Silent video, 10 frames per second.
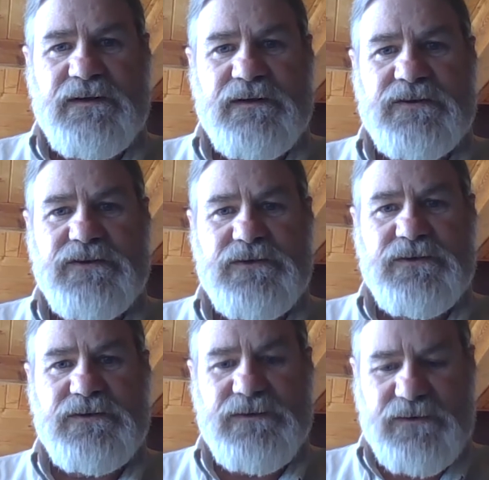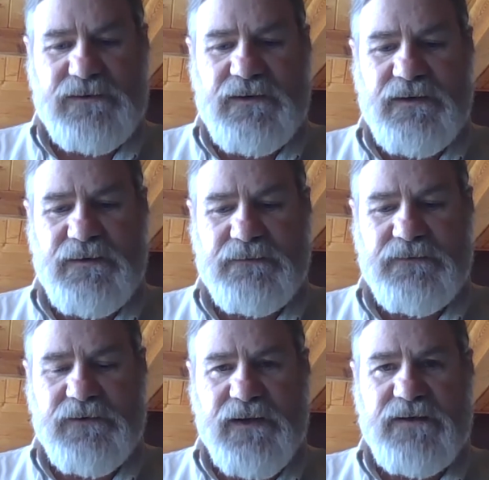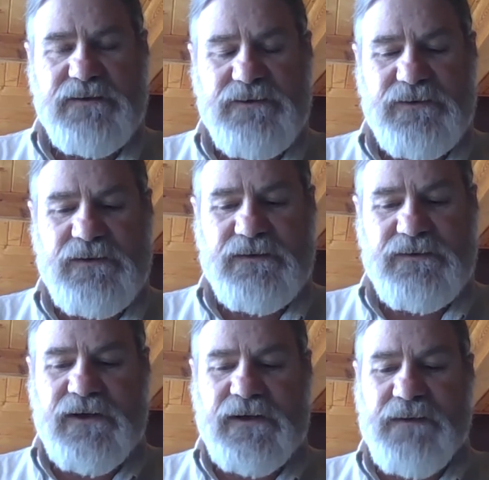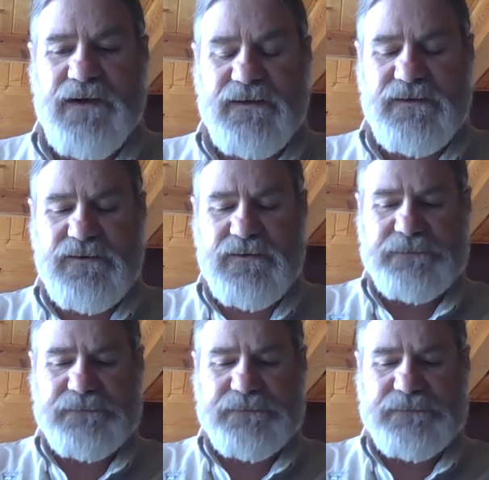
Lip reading: issues related to the draining mines.